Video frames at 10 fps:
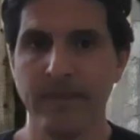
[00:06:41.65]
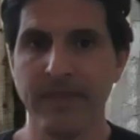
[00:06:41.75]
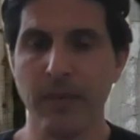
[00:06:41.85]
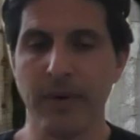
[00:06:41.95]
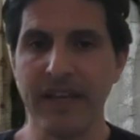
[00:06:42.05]

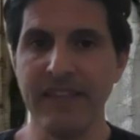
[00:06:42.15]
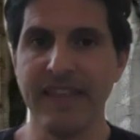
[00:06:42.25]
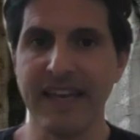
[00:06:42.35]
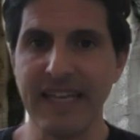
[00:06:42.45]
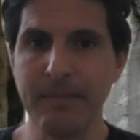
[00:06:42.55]
that were in
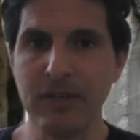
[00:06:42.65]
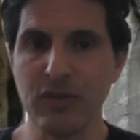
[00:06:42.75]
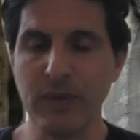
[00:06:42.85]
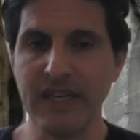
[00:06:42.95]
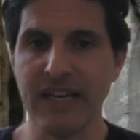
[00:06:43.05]
that
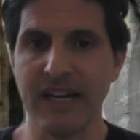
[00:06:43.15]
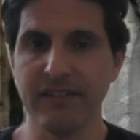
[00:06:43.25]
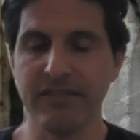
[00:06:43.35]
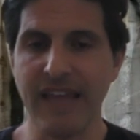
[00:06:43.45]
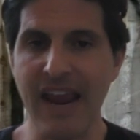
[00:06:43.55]
in-between kind
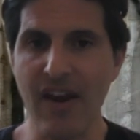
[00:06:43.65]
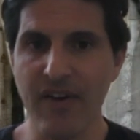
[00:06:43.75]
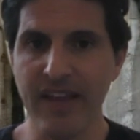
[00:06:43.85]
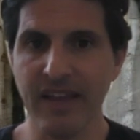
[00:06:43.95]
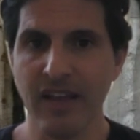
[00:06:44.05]
of
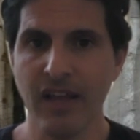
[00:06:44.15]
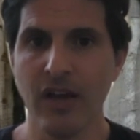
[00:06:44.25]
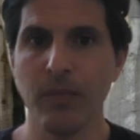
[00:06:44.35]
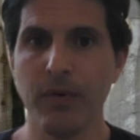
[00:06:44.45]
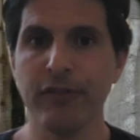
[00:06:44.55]
area
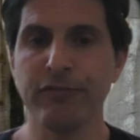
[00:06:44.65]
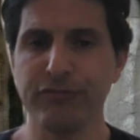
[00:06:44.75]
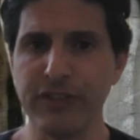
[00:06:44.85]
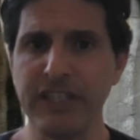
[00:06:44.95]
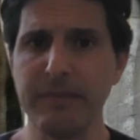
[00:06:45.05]
were the
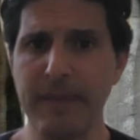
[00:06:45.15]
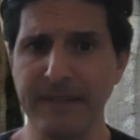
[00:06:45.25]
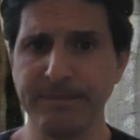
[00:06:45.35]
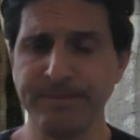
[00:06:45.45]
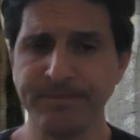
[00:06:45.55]

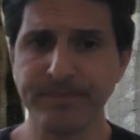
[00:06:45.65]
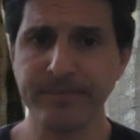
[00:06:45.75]
freedmen